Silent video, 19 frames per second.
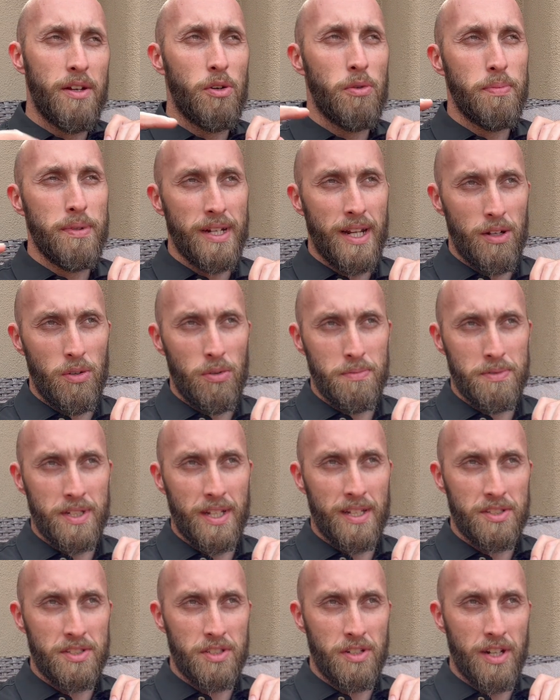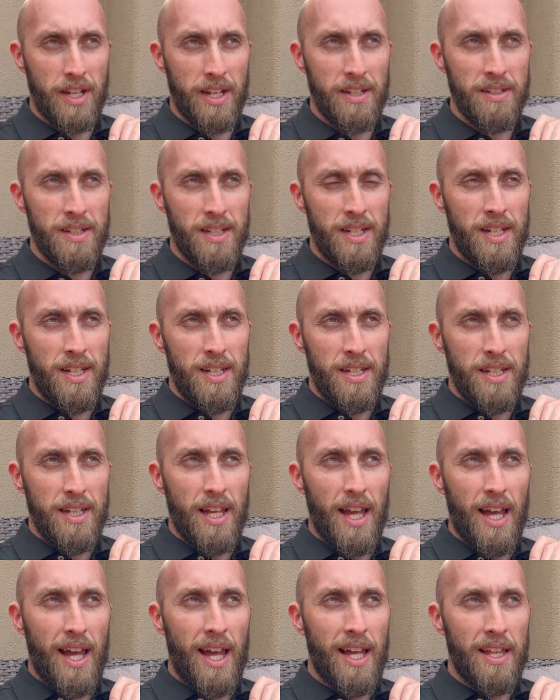open homes yesterday
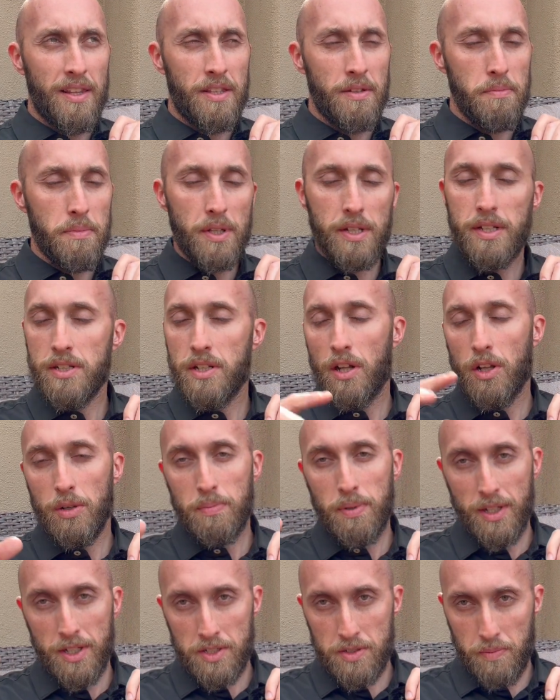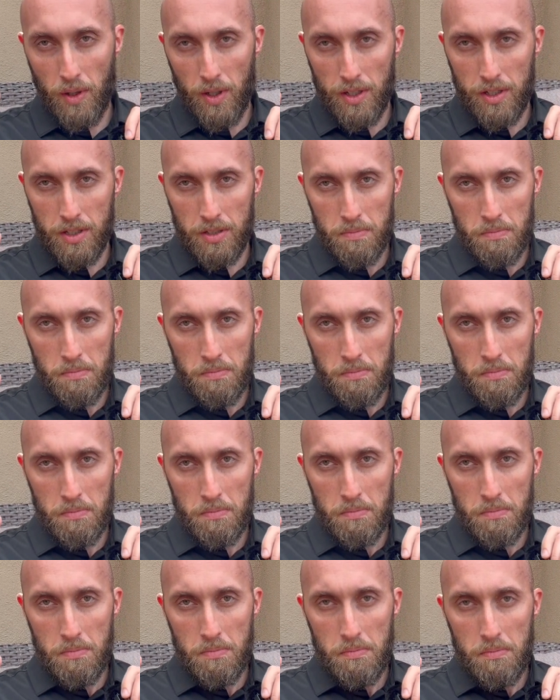at the $1 million plus mark,
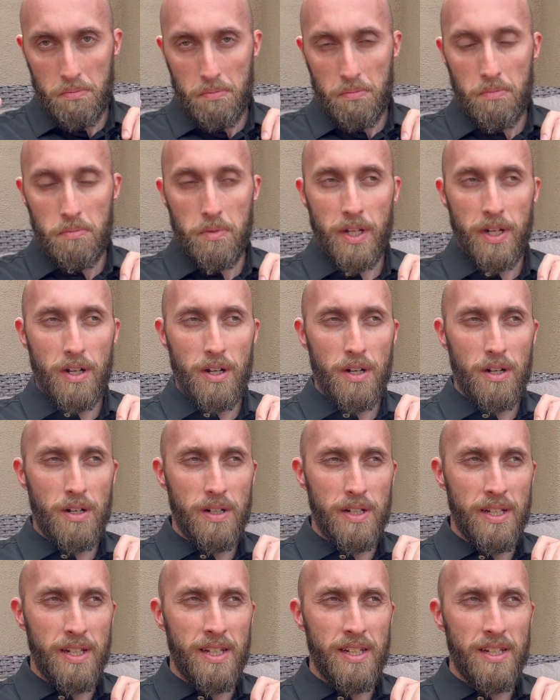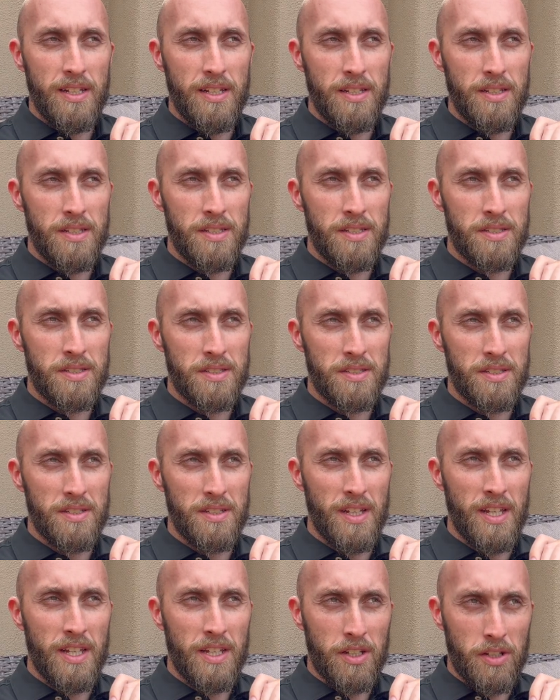there is
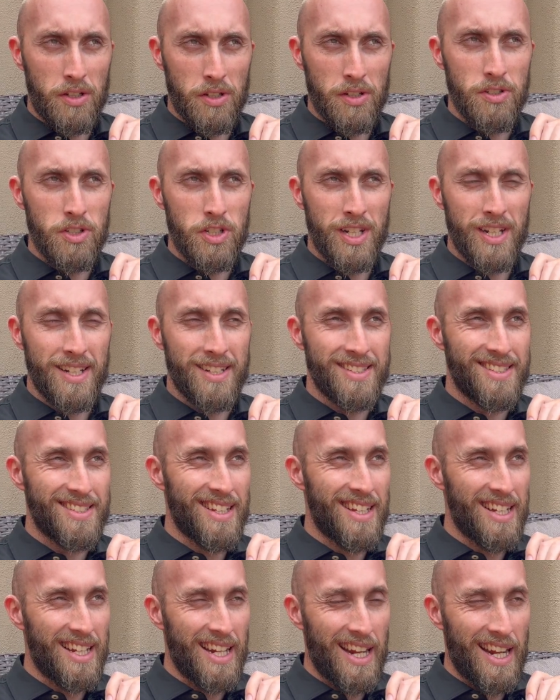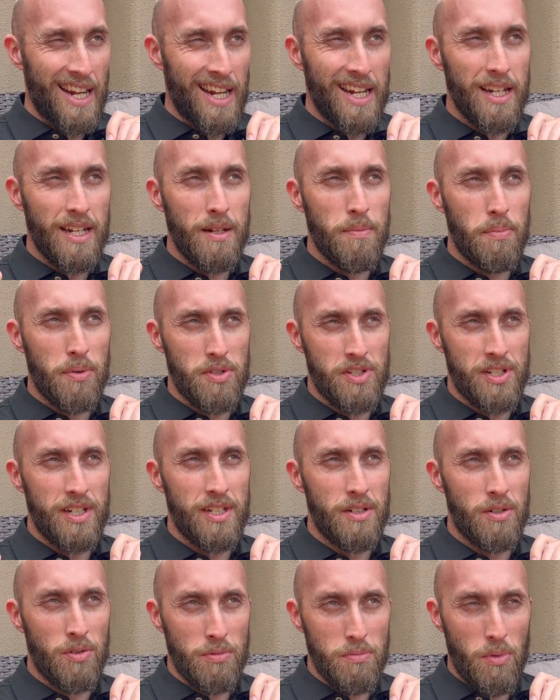a good chance that
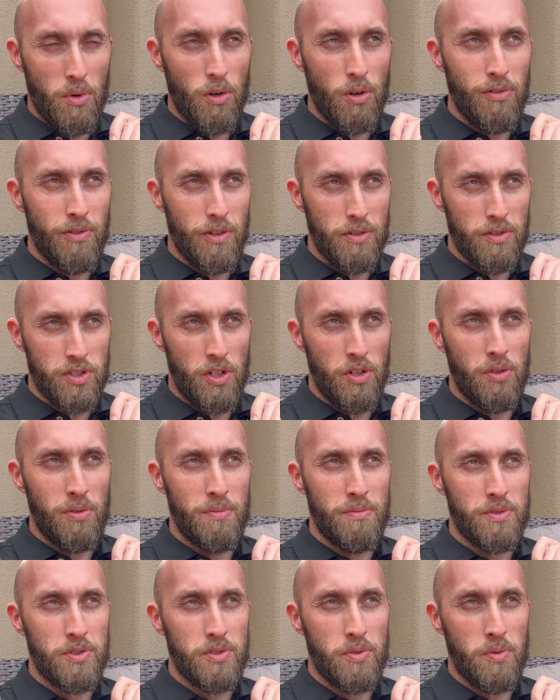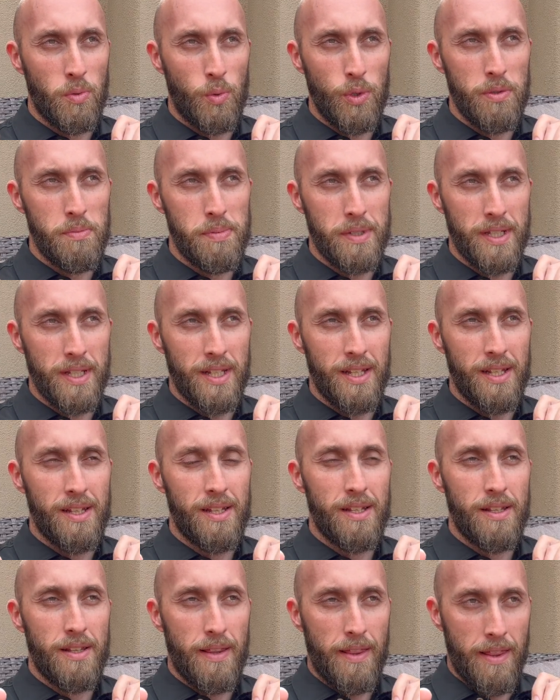80% or more of those homes would be
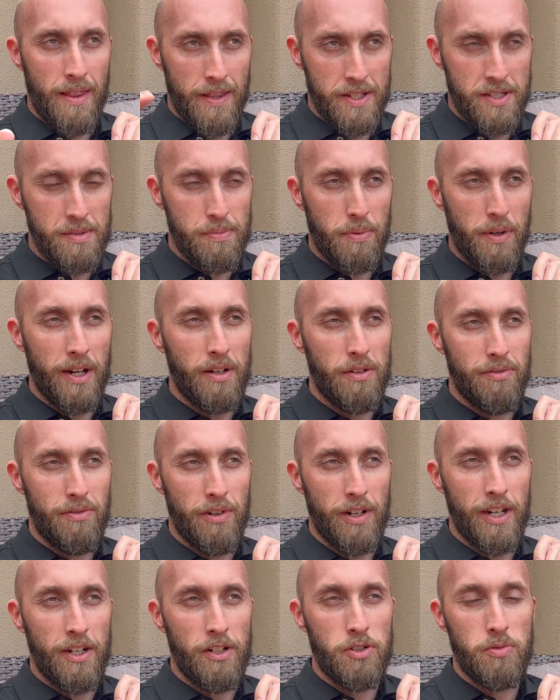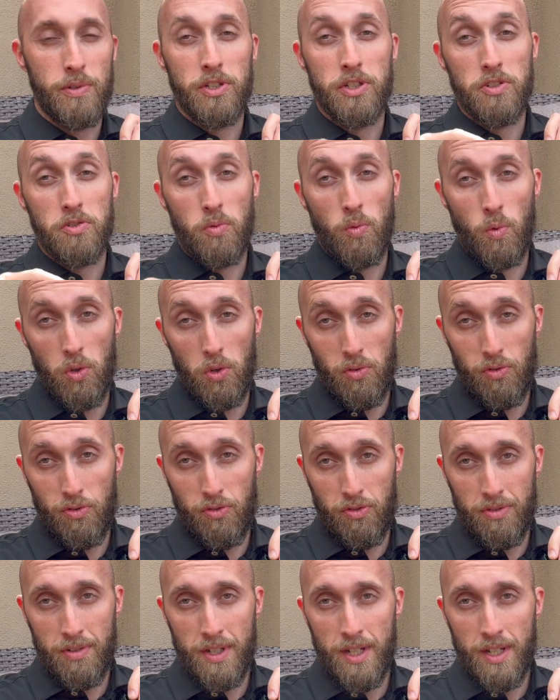this brand of range, which is Wolf.